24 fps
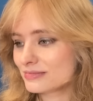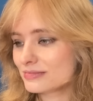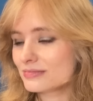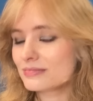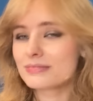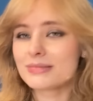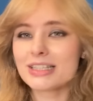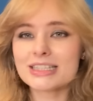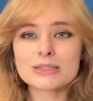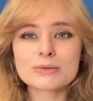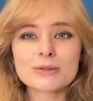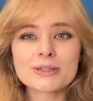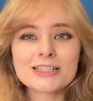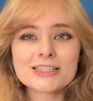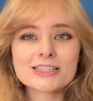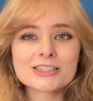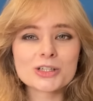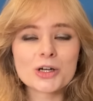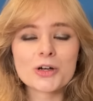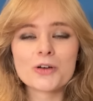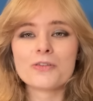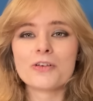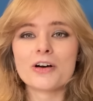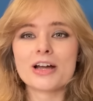This one is
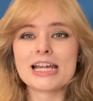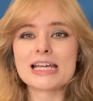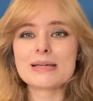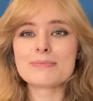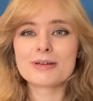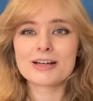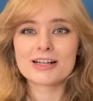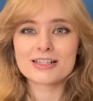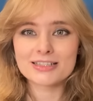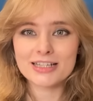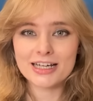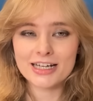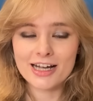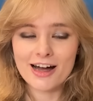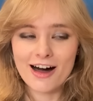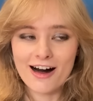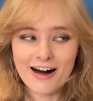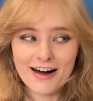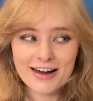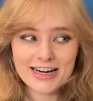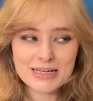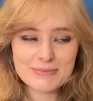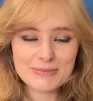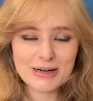so funny because I
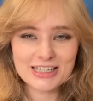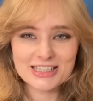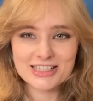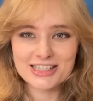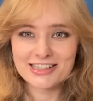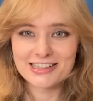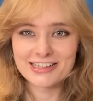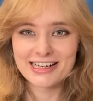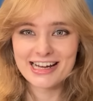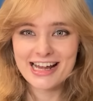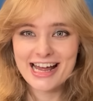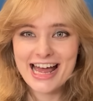can't imagine